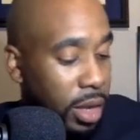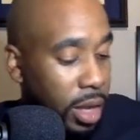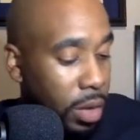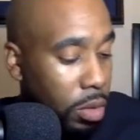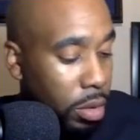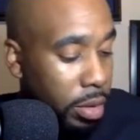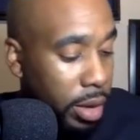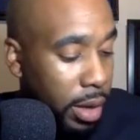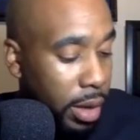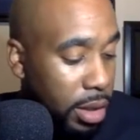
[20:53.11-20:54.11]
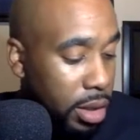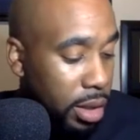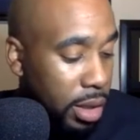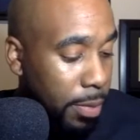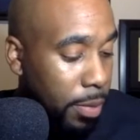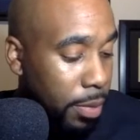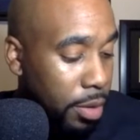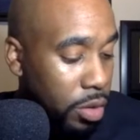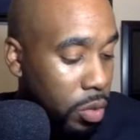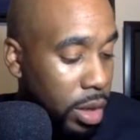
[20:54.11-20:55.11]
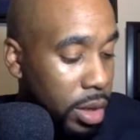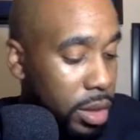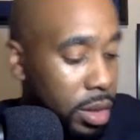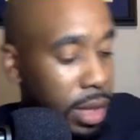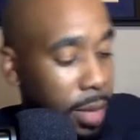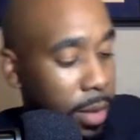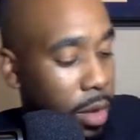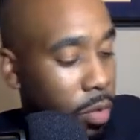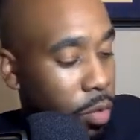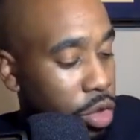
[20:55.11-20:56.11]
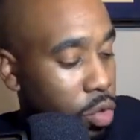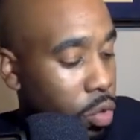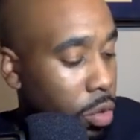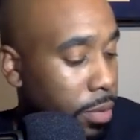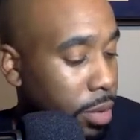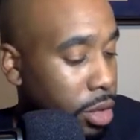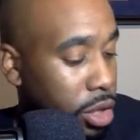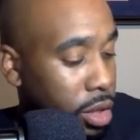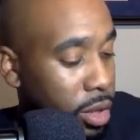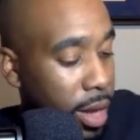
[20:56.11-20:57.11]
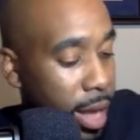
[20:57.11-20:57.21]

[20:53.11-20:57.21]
inquiry and methods that perpetuated systemic racial oppression